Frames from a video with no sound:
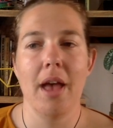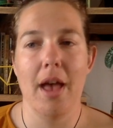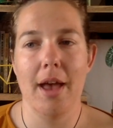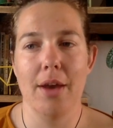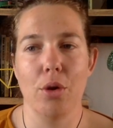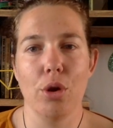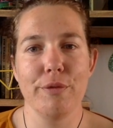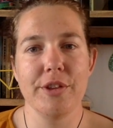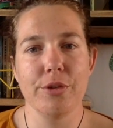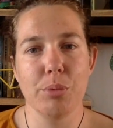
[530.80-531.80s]
And all of
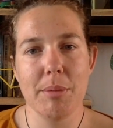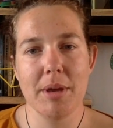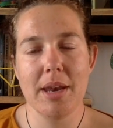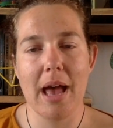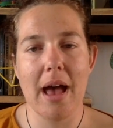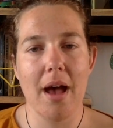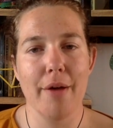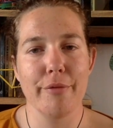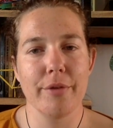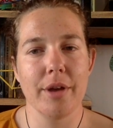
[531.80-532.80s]
these women
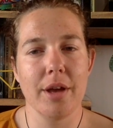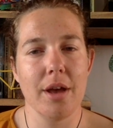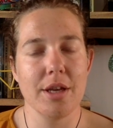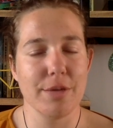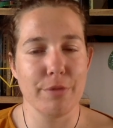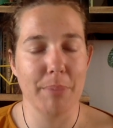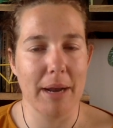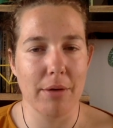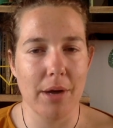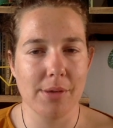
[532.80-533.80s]
have a different
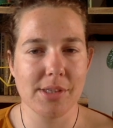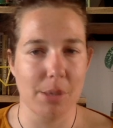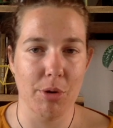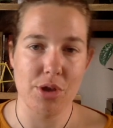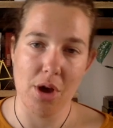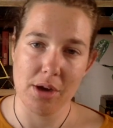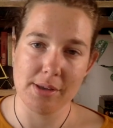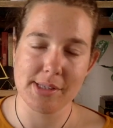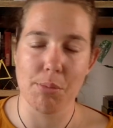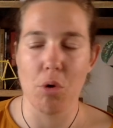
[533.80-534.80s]
background. Some are young,
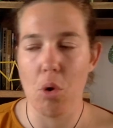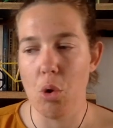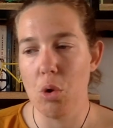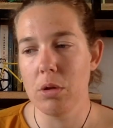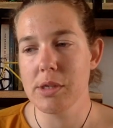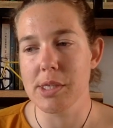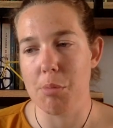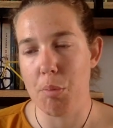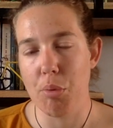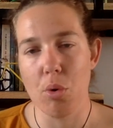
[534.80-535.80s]
some are old,
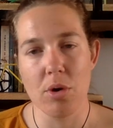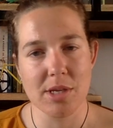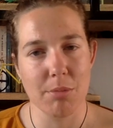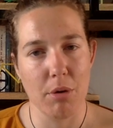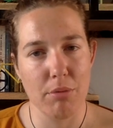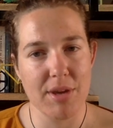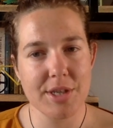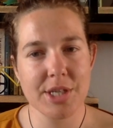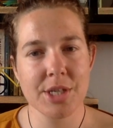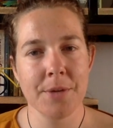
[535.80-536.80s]
some are poor, some are
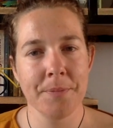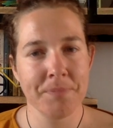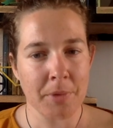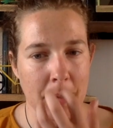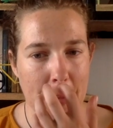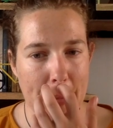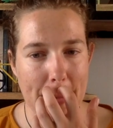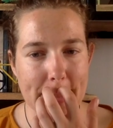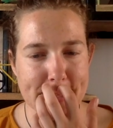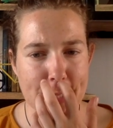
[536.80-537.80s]
rich, uh,
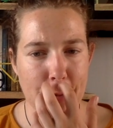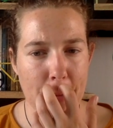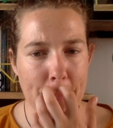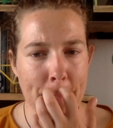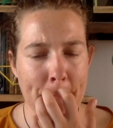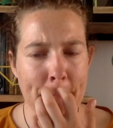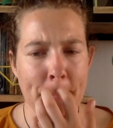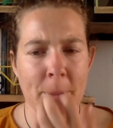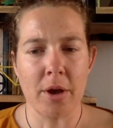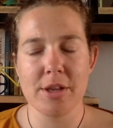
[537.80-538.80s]
et cetera.
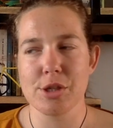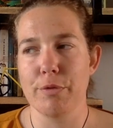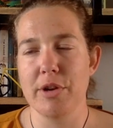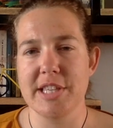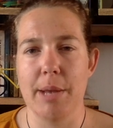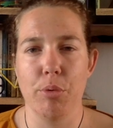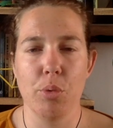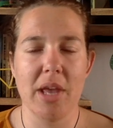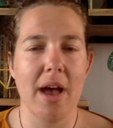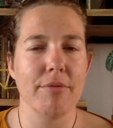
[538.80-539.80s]
Uh, so, for example,
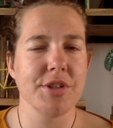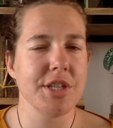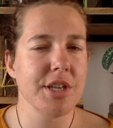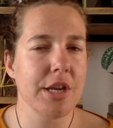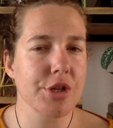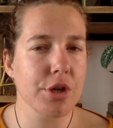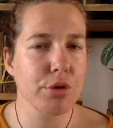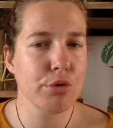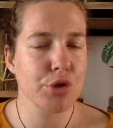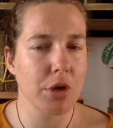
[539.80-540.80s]
we have a teenager
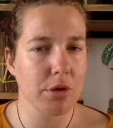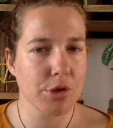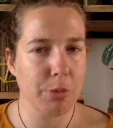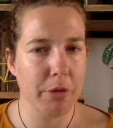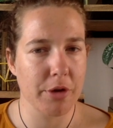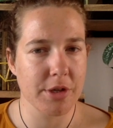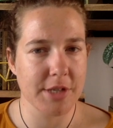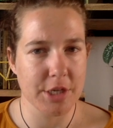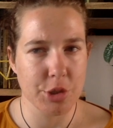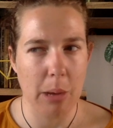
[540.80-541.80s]
who struggles with her
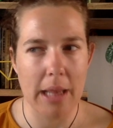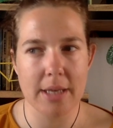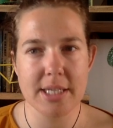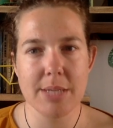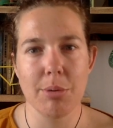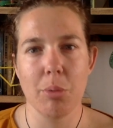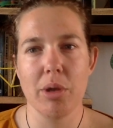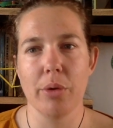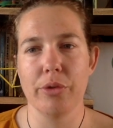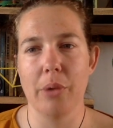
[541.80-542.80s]
sexuality, but we
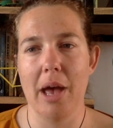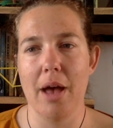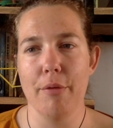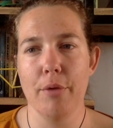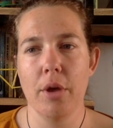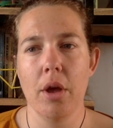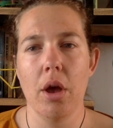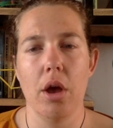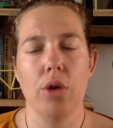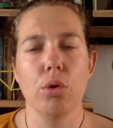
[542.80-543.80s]
also have
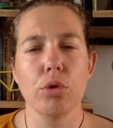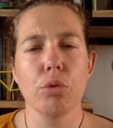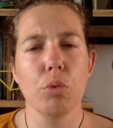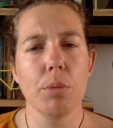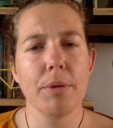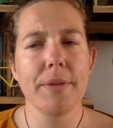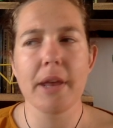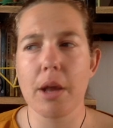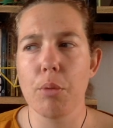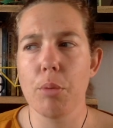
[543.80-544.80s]
an older woman
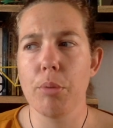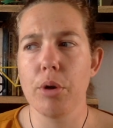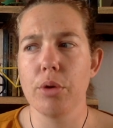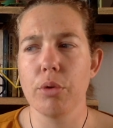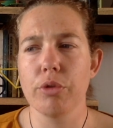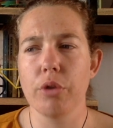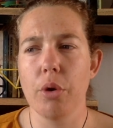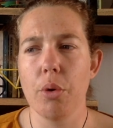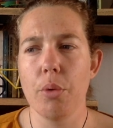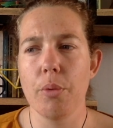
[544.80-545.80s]
at one point
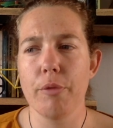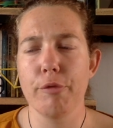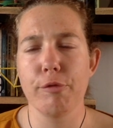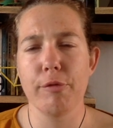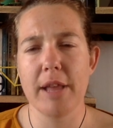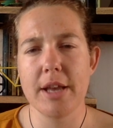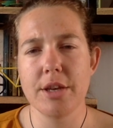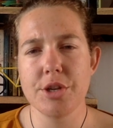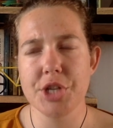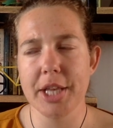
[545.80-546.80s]
also fled
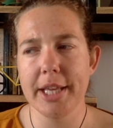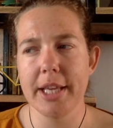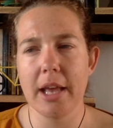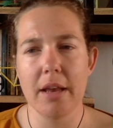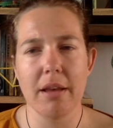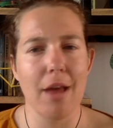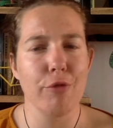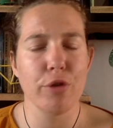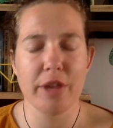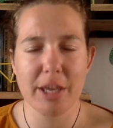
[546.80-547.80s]
Chile, and
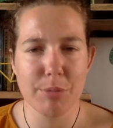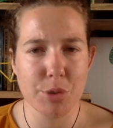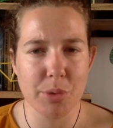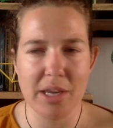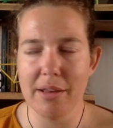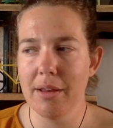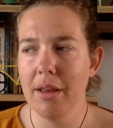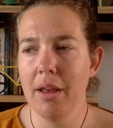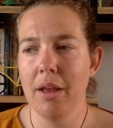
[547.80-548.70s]
everything in between.